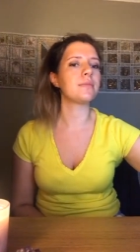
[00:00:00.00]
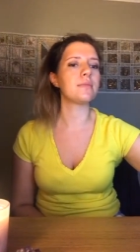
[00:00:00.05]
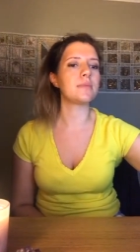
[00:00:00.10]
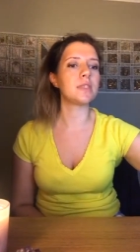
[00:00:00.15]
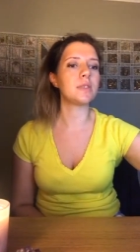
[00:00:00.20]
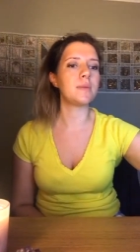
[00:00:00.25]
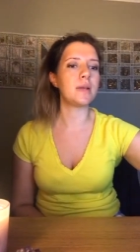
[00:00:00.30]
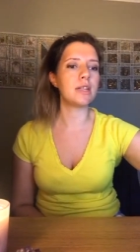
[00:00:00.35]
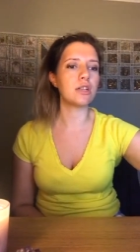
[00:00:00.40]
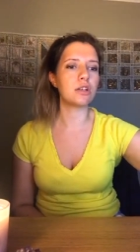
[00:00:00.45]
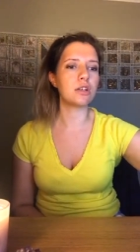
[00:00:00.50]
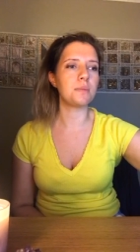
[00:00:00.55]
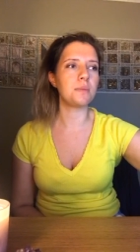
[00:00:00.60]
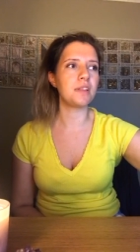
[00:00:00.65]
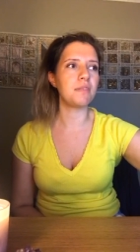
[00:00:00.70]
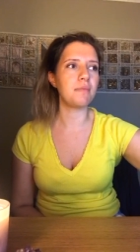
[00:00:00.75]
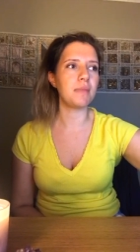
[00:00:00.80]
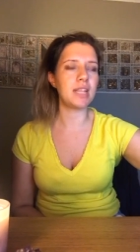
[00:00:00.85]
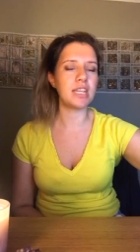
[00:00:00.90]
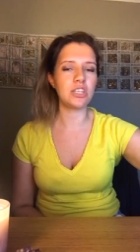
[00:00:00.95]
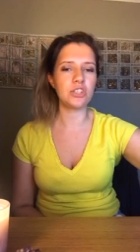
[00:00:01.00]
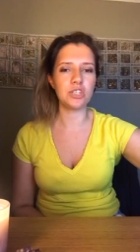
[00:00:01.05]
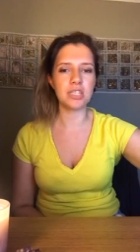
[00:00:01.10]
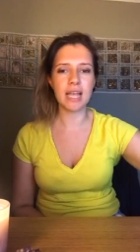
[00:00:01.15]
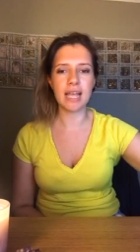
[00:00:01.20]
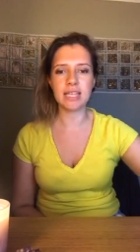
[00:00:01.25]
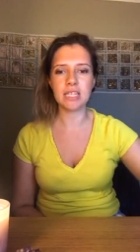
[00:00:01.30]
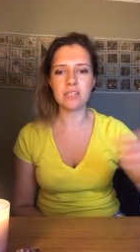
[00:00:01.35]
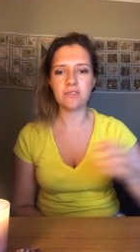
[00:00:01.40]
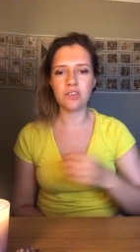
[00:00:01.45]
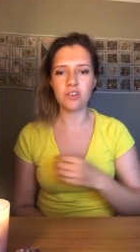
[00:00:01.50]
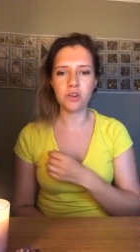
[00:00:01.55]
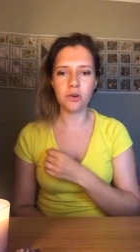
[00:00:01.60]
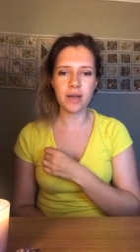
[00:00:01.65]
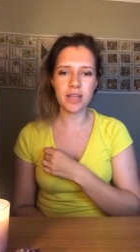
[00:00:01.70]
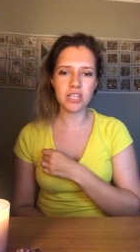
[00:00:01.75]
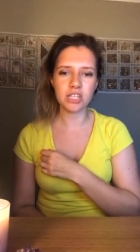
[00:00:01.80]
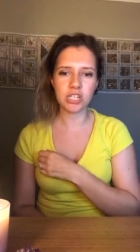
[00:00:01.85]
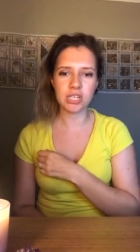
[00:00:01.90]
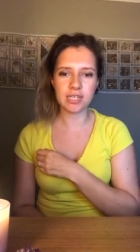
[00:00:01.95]
spend a couple of minutes just answering your
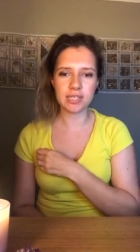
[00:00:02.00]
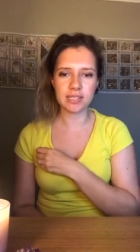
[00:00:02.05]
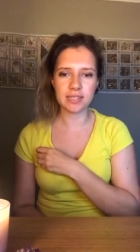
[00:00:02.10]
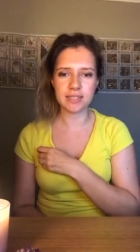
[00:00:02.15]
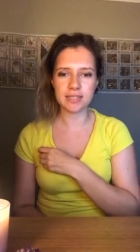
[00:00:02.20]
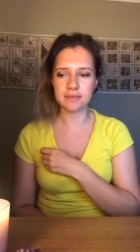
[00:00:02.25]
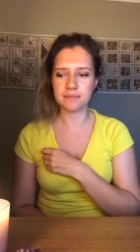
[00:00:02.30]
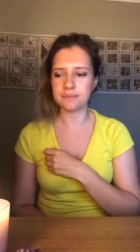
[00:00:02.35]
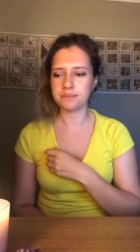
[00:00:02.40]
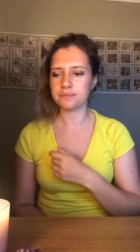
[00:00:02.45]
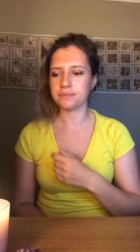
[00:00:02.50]
questions.